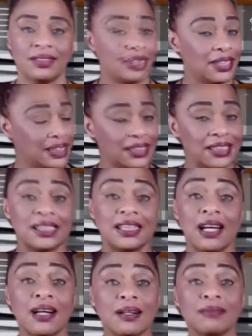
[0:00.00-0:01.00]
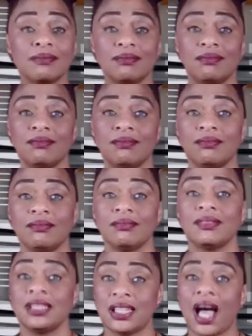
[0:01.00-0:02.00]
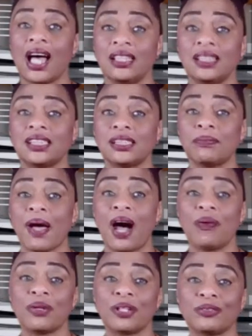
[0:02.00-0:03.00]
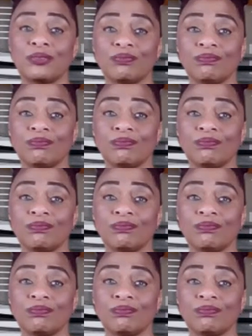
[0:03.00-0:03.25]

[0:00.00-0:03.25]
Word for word: Listen up. Knowledge is power.